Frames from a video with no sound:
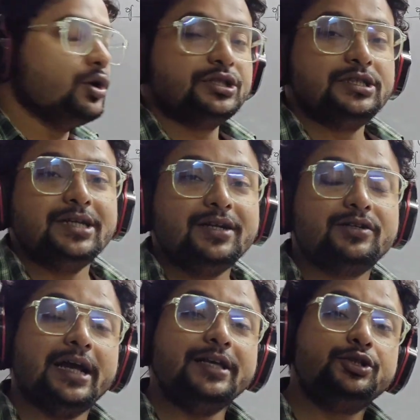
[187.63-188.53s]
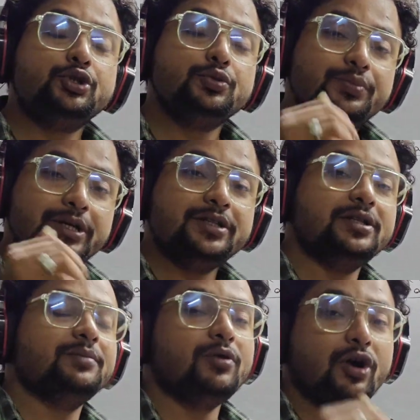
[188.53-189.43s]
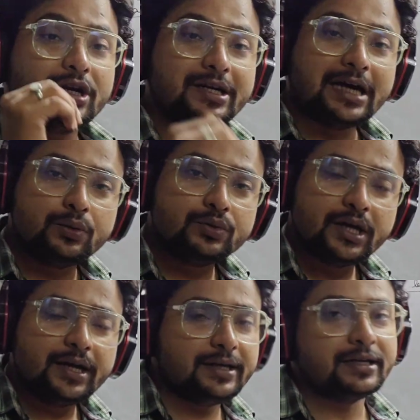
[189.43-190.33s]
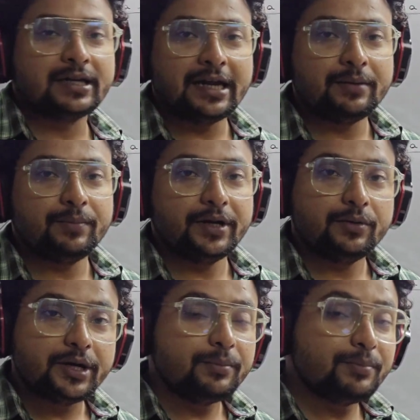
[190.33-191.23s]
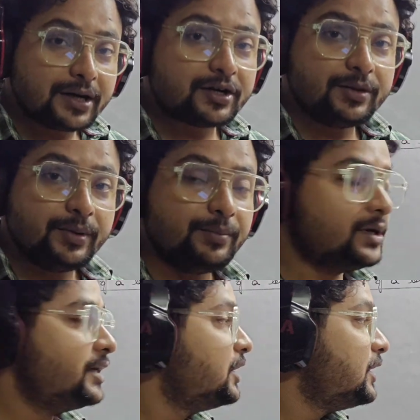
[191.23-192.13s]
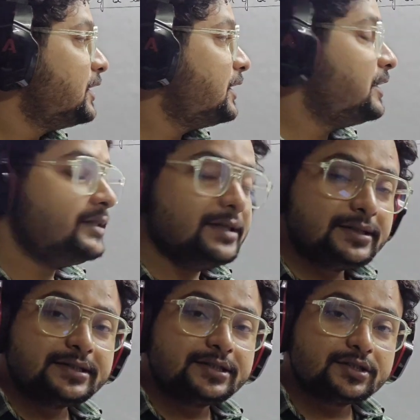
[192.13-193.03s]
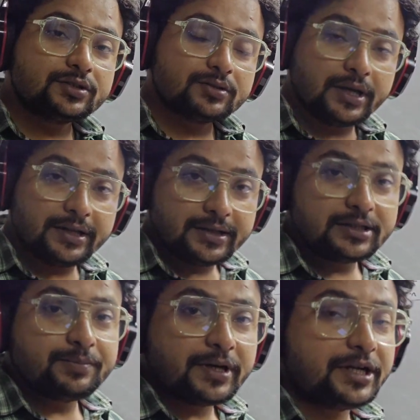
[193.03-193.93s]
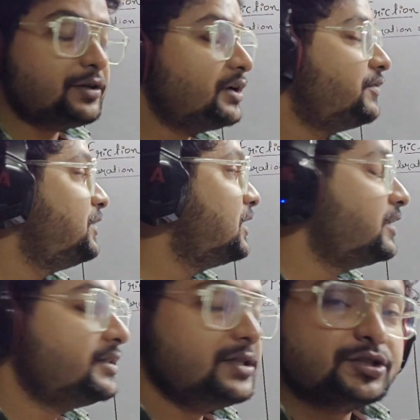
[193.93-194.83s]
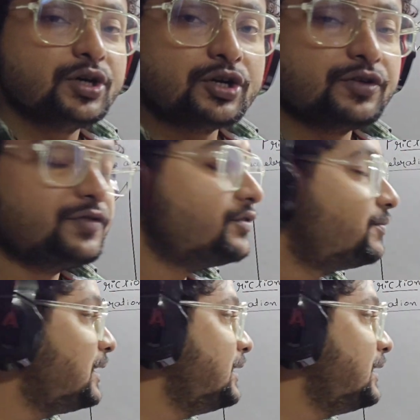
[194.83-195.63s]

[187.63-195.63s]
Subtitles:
cos theta tries to bring the block down the inclined plane, okay. But remember, in this particular figure, in this sort of